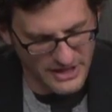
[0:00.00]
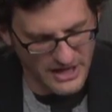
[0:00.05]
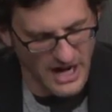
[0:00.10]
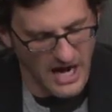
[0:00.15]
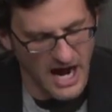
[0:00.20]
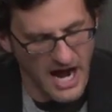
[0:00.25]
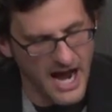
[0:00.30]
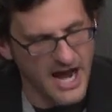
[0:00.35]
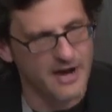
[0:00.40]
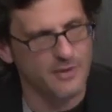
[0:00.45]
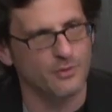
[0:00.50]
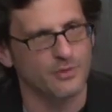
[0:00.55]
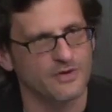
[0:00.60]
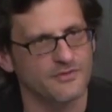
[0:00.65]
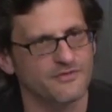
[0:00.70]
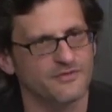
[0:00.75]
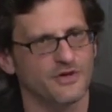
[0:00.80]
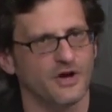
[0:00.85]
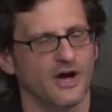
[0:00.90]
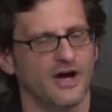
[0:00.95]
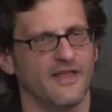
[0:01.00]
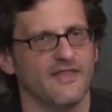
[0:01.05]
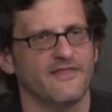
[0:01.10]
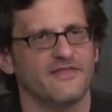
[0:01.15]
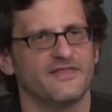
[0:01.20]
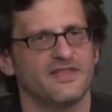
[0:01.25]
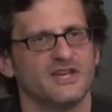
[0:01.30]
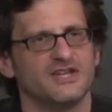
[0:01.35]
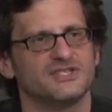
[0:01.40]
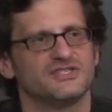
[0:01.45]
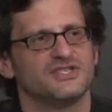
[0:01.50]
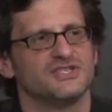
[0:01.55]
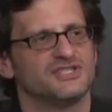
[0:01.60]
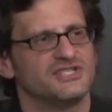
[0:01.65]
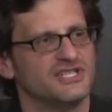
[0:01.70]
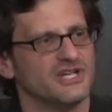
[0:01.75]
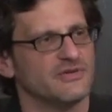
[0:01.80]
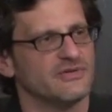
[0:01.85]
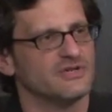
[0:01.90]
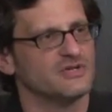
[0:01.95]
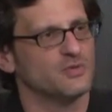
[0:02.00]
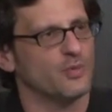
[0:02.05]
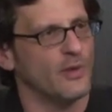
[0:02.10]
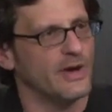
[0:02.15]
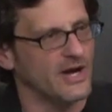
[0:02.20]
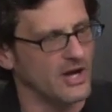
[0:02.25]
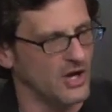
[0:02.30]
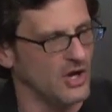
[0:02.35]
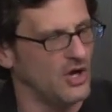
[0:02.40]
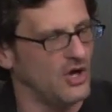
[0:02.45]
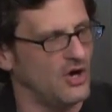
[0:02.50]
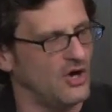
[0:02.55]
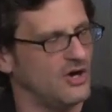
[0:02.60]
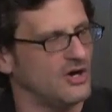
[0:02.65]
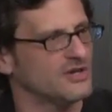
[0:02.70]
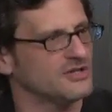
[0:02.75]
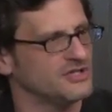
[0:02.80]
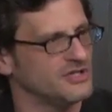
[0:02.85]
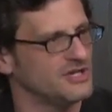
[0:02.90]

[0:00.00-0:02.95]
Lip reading: I would have thought that as the series went along,